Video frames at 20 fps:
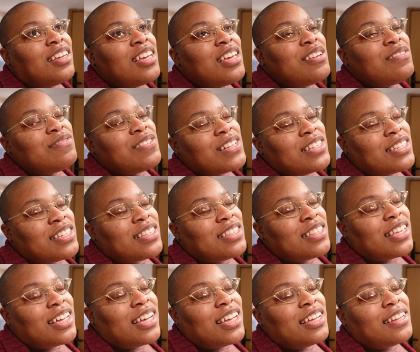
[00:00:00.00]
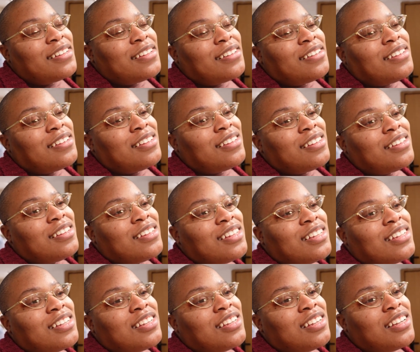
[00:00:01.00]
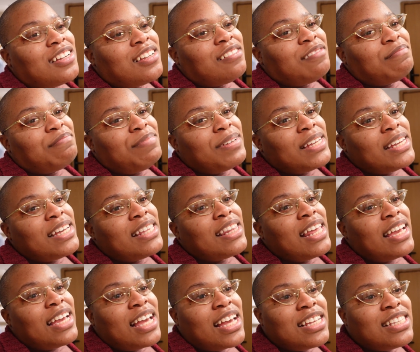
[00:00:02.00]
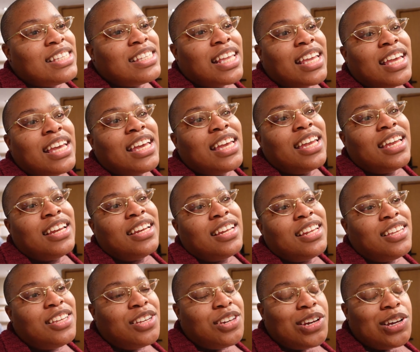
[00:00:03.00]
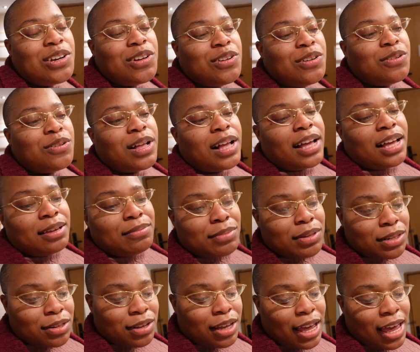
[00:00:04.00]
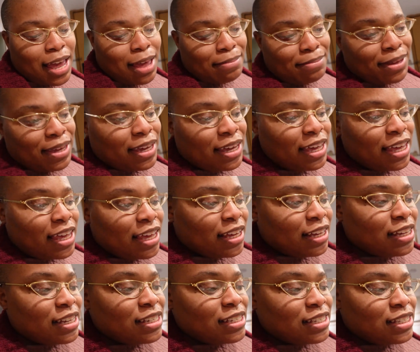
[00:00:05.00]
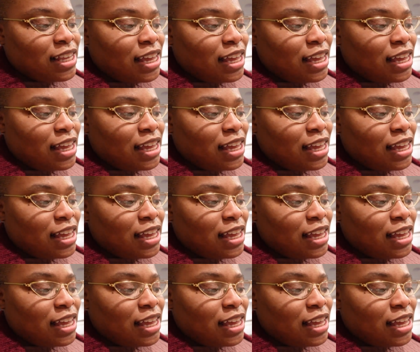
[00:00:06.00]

it wasn't that but like I said, you know, I'm a little happy because